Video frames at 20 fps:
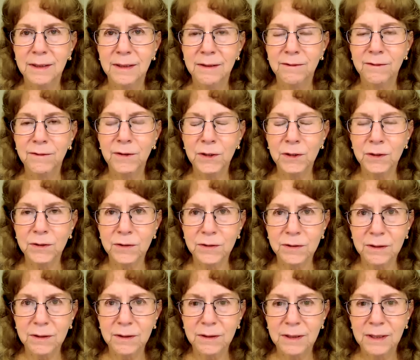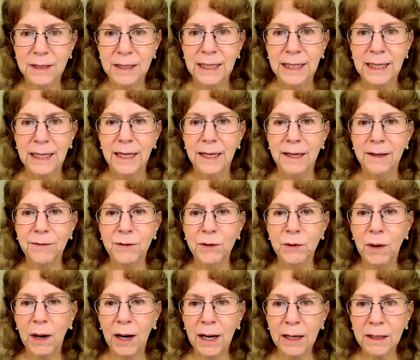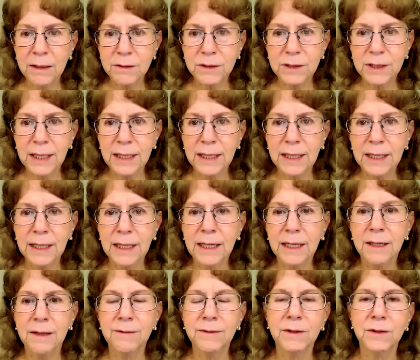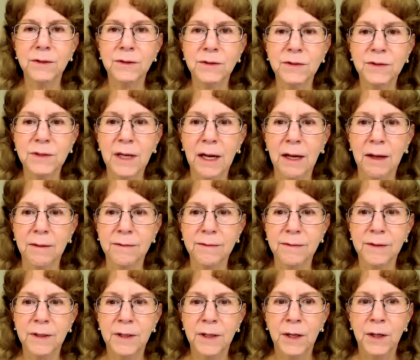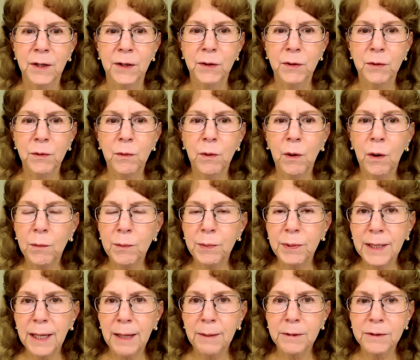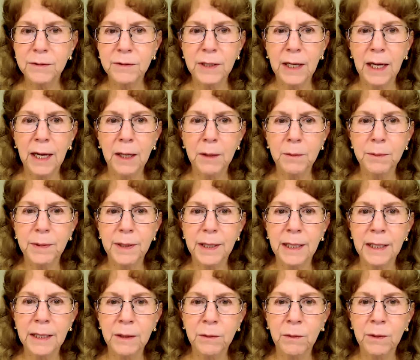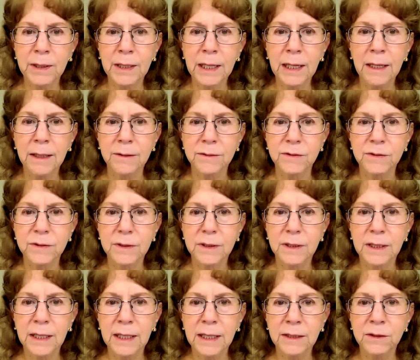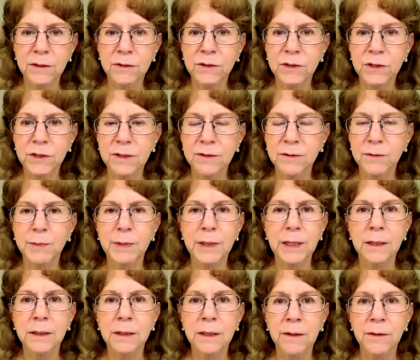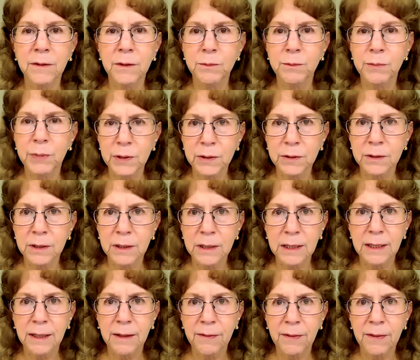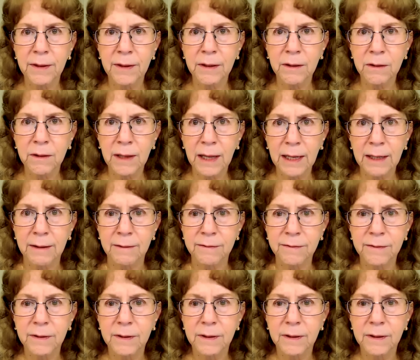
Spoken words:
First, if you aren't taking care of yourself, you won't be able to help anyone else, and you'll just be another burden in their life.